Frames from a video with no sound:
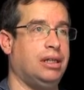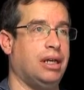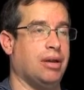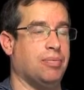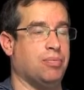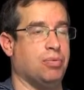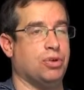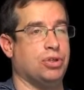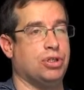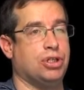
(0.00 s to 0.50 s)

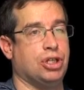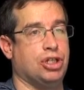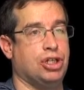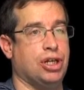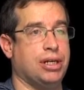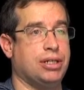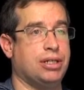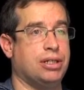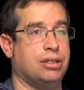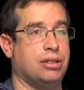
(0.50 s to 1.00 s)
it was
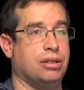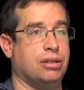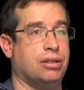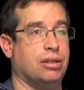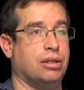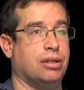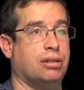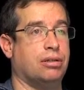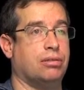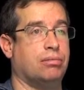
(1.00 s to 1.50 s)
suggested
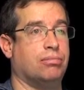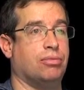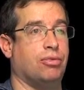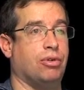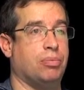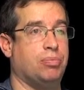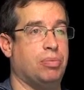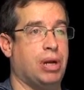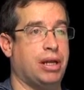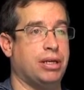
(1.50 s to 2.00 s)
that we
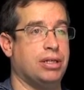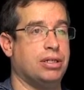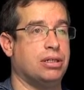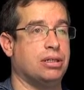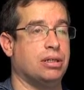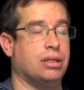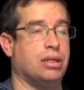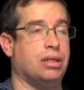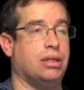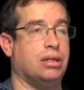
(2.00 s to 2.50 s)
replace
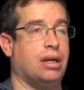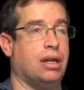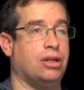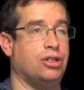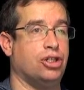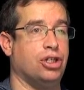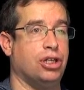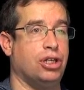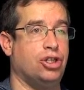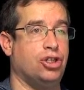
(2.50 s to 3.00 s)
the
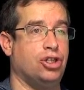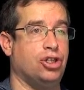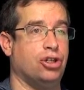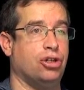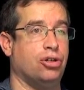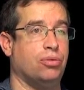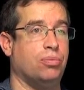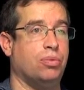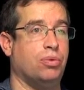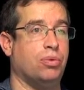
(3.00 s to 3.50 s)
NG
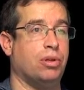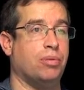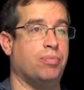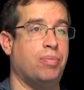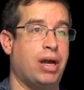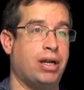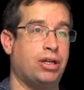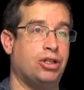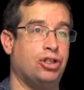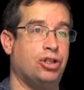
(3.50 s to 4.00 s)
tube with a
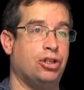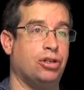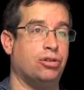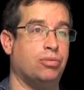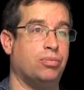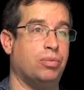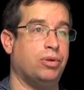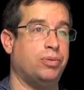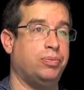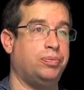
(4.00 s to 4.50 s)
PEG
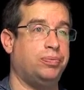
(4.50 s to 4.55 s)
tube.